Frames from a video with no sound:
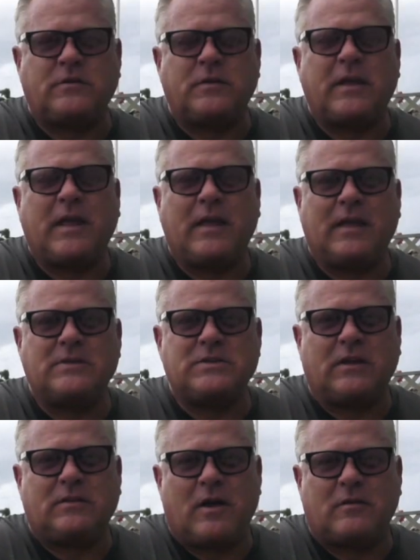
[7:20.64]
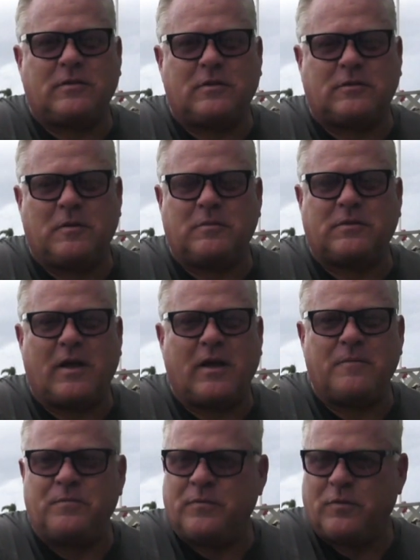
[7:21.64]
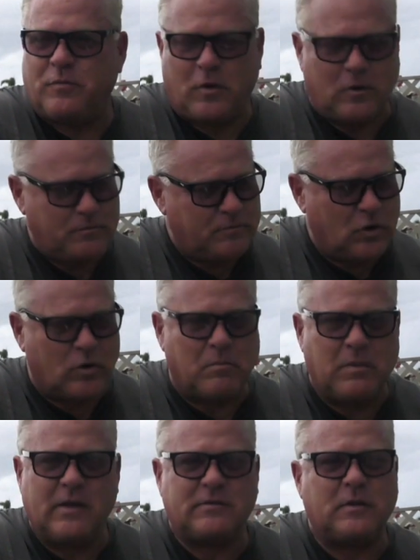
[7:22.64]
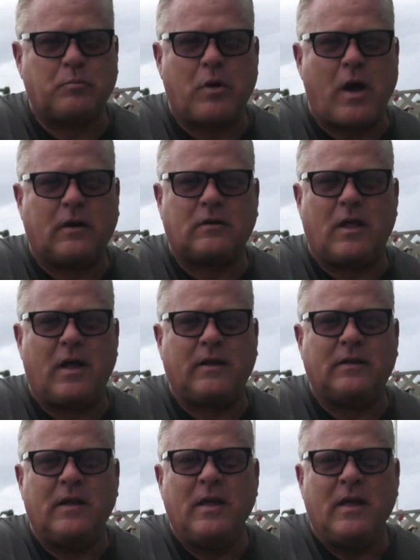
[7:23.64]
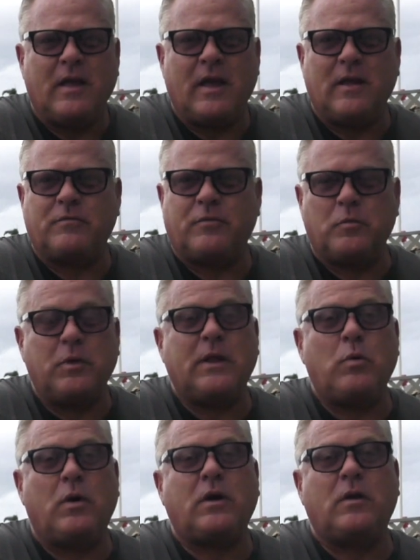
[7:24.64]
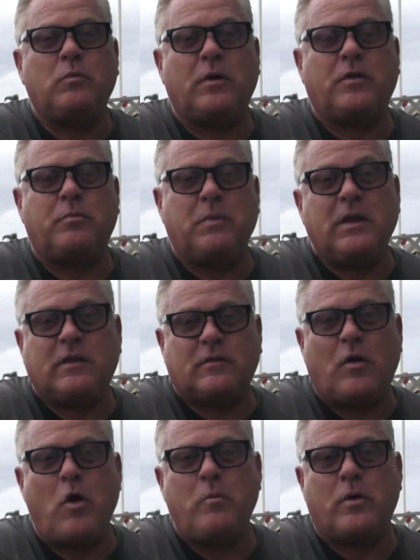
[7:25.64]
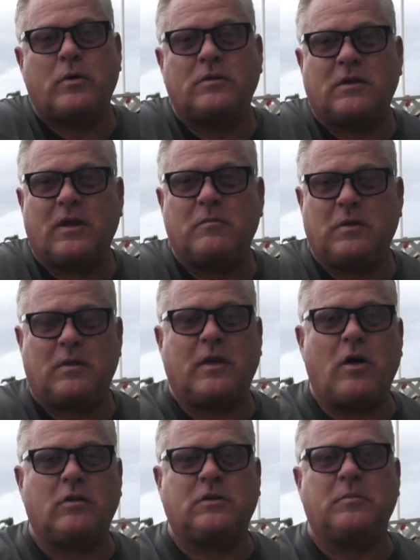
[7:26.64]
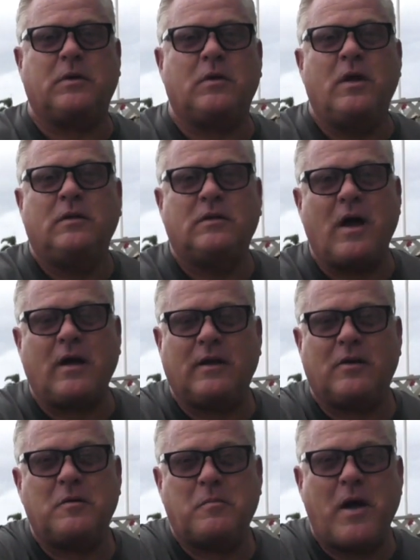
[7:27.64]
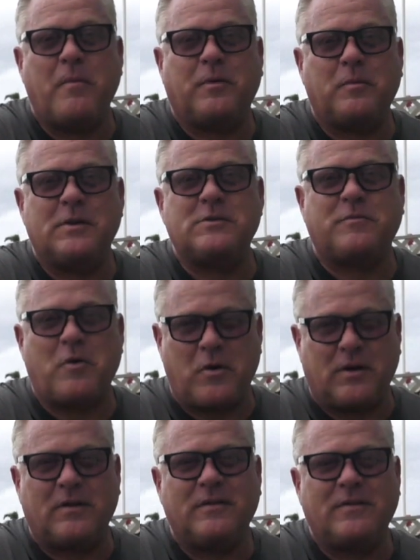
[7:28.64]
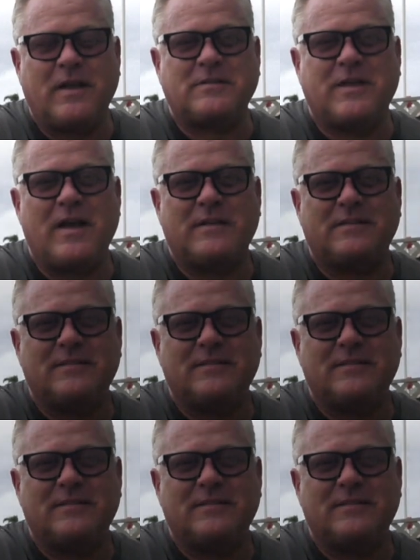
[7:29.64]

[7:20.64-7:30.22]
to the gang at Jet Dock Systems for your amazing product line and for really working with me as a homeowner to get me the ultimate dock here in Pompano Beach, Florida. Thanks, guys.